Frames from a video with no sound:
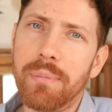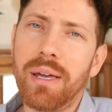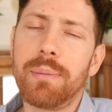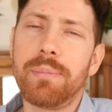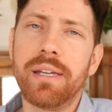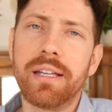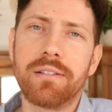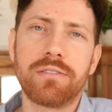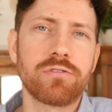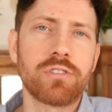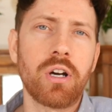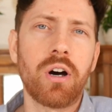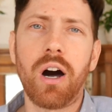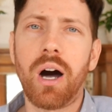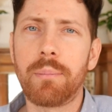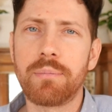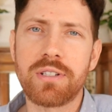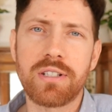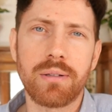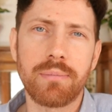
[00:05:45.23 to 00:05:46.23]
Maybe it
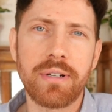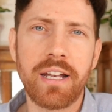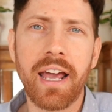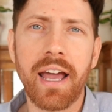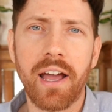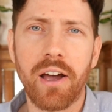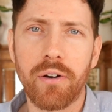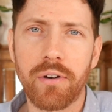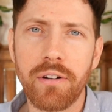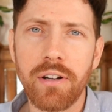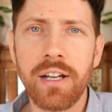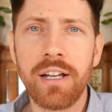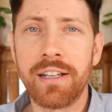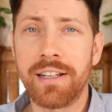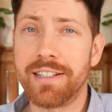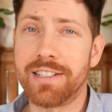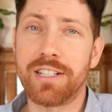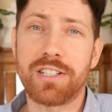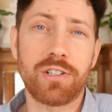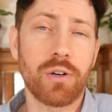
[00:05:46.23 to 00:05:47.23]
calms them down
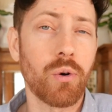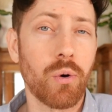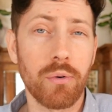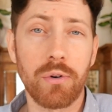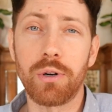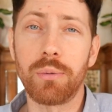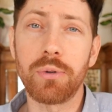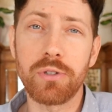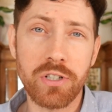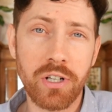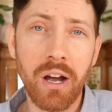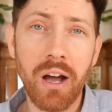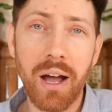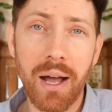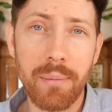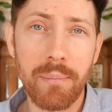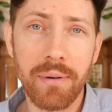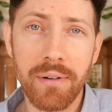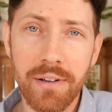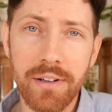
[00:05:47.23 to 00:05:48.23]
because it's a horrible
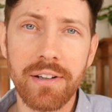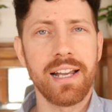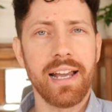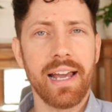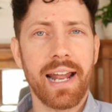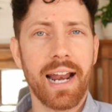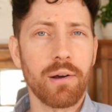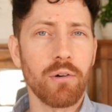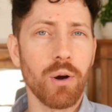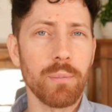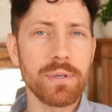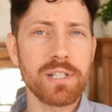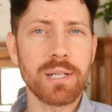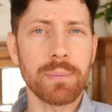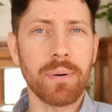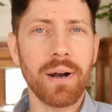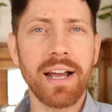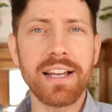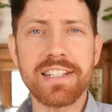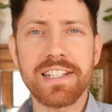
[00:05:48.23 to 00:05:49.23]
job. And I won't be
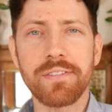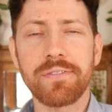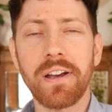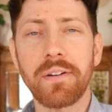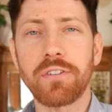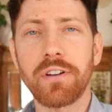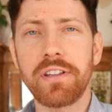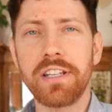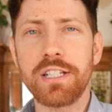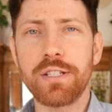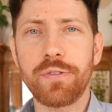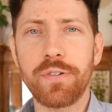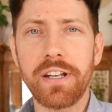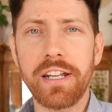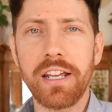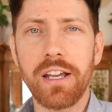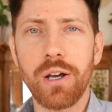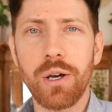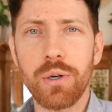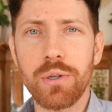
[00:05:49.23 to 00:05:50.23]
surprised if after these
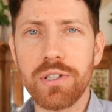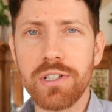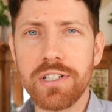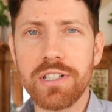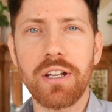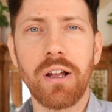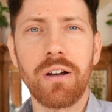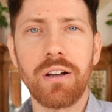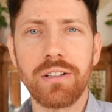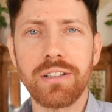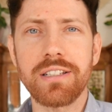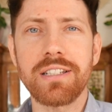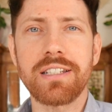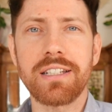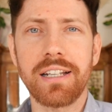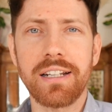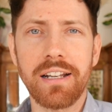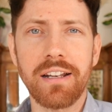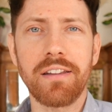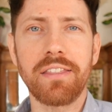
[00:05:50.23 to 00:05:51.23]
videos, all of a
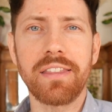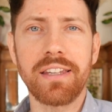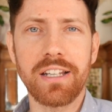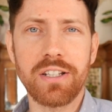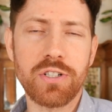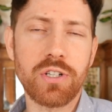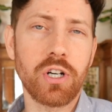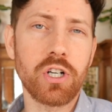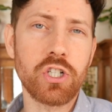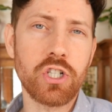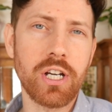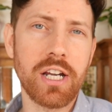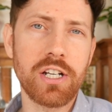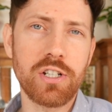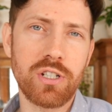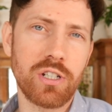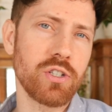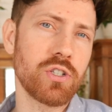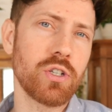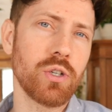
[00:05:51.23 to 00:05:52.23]
sudden things are
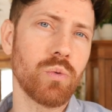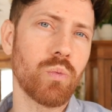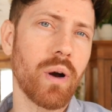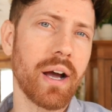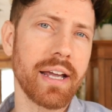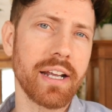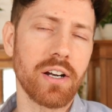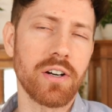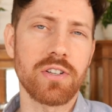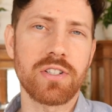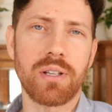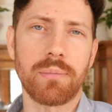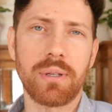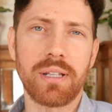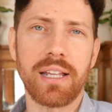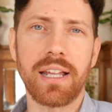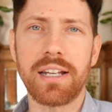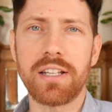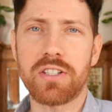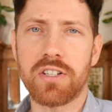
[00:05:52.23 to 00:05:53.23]
changing to white or something
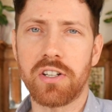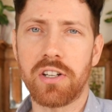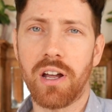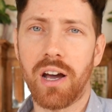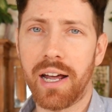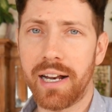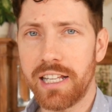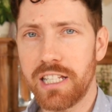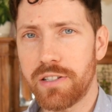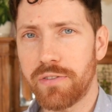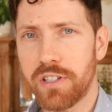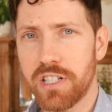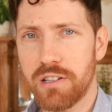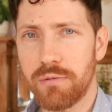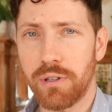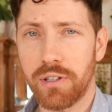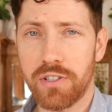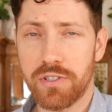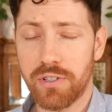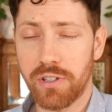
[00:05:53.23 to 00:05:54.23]
that is not as
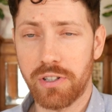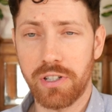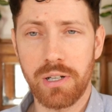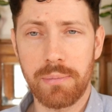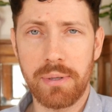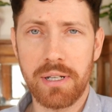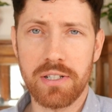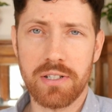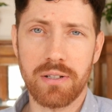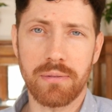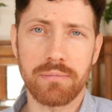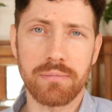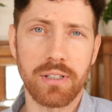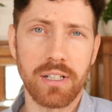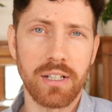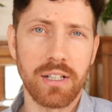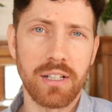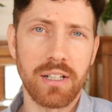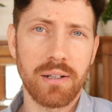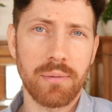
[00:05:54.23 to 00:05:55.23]
visible because there could be some
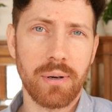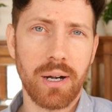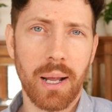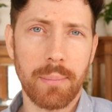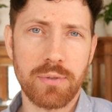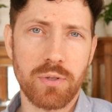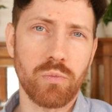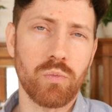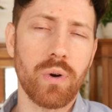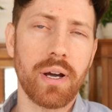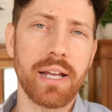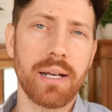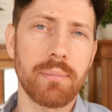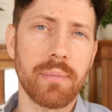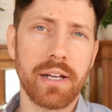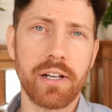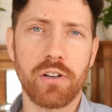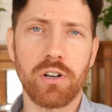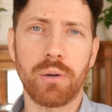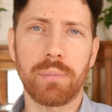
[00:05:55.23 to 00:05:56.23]
perhaps white
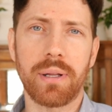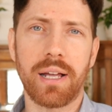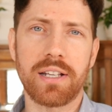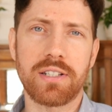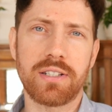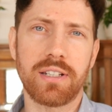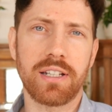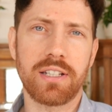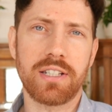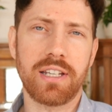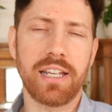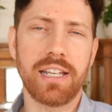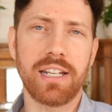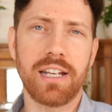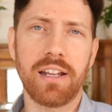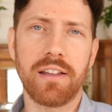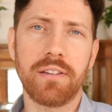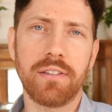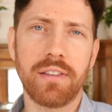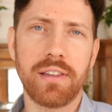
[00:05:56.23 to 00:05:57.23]
microplastics
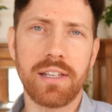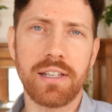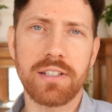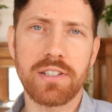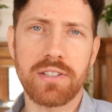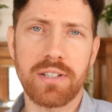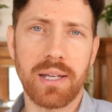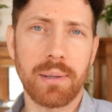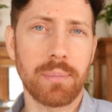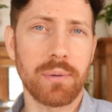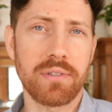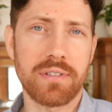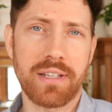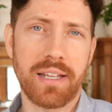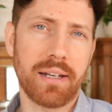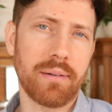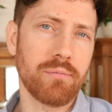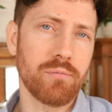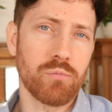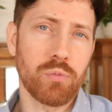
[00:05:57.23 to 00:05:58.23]
in these samples
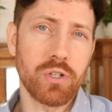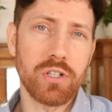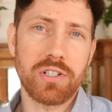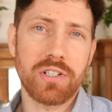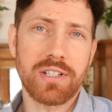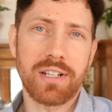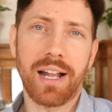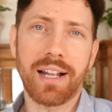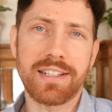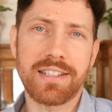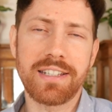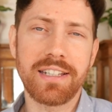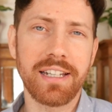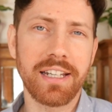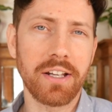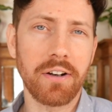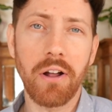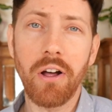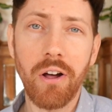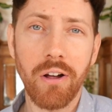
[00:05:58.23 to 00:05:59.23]
that we're just not seeing
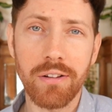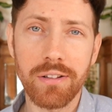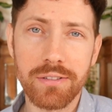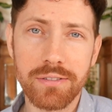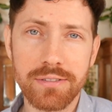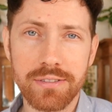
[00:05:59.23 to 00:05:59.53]
at all.